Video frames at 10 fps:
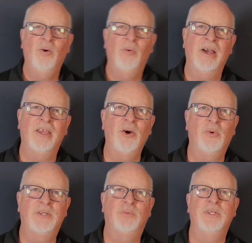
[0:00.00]
Well, you know,
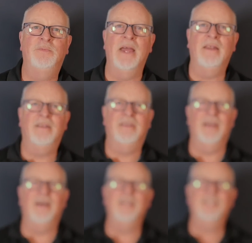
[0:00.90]
we, we spent
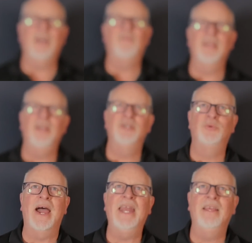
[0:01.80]
uh, several years
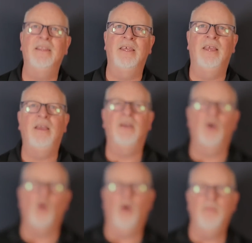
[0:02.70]
writing the
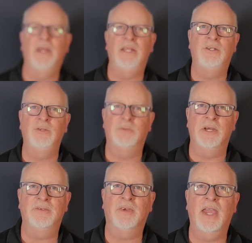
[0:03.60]
core MIDI 2
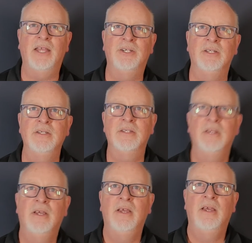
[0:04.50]
specifications,
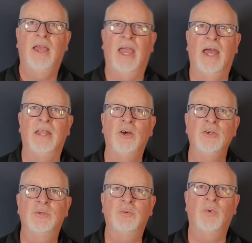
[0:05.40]
and
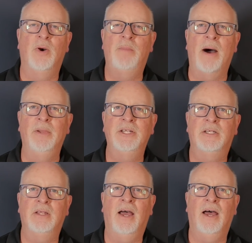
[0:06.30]
those were
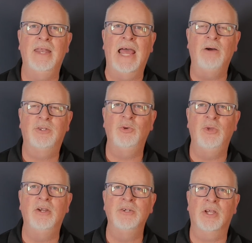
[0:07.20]
published uh, now two
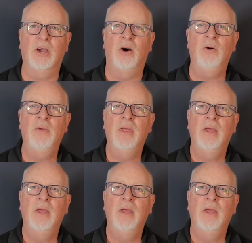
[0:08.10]
years ago.